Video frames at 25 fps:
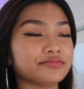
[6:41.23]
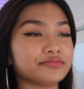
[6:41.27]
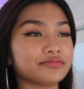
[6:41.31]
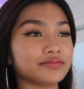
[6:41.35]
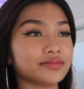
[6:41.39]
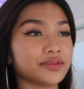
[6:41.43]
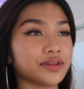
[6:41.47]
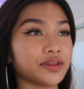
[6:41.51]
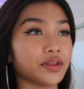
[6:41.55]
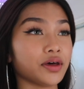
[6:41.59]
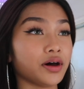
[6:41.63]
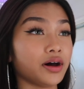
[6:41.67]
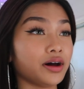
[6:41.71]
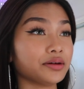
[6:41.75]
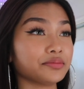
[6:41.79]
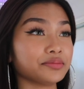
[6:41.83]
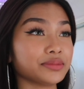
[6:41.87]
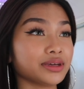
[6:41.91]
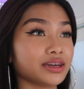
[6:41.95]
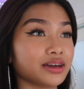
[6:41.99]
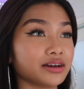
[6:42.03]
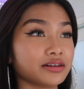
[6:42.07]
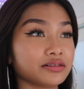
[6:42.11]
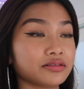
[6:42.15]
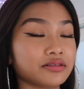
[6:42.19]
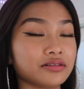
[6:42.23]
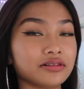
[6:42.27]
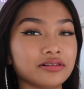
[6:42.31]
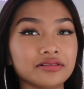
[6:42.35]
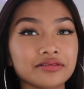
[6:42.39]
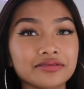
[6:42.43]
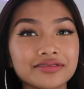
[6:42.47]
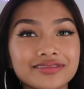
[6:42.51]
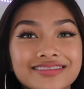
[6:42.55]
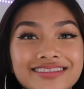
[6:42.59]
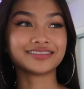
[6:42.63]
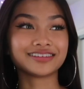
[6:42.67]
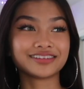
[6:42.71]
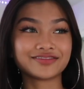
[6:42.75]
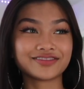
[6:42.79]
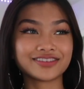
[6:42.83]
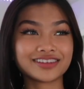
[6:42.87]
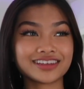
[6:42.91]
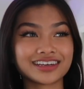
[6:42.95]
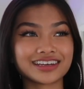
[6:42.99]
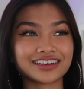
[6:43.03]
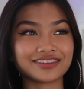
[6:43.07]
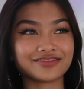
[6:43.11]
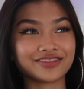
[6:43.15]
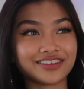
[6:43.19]
not me at all. I feel like
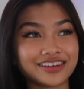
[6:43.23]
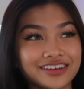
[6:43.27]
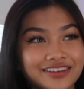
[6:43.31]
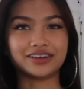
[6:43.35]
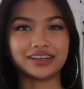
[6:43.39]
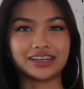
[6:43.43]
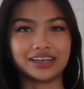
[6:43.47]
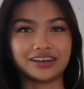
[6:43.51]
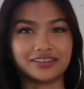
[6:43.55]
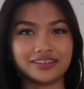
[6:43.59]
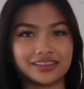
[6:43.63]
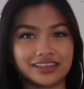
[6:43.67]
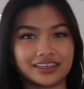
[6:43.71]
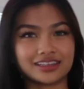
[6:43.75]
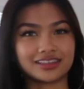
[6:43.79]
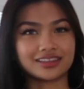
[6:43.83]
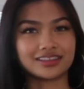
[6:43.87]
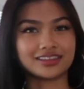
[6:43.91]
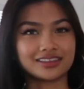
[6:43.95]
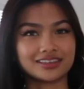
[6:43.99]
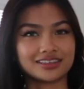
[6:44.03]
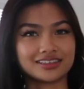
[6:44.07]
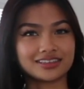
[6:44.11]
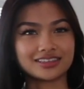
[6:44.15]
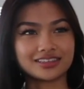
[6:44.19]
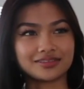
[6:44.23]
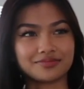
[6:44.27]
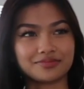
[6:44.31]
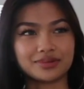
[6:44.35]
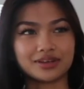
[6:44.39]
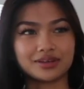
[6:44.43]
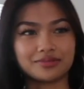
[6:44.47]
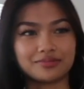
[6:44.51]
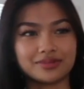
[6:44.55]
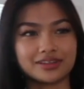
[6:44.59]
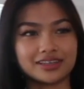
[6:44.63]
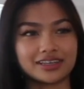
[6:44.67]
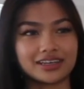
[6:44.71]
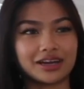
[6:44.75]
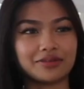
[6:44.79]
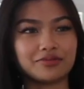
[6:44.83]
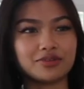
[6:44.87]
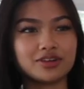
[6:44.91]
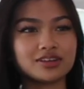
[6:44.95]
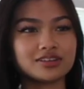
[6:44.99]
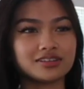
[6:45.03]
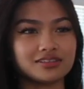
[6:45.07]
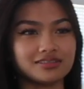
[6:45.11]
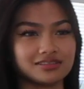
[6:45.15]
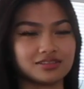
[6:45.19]
if I went out like this in public, I'm
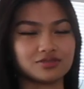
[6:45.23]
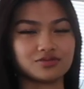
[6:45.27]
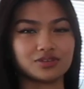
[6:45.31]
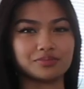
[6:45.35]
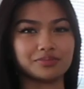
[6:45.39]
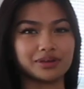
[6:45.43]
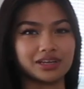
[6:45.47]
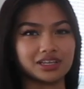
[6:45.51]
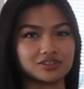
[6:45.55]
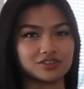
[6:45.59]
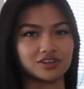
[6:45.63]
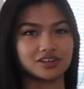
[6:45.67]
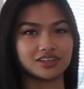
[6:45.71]
wearing sweatpants right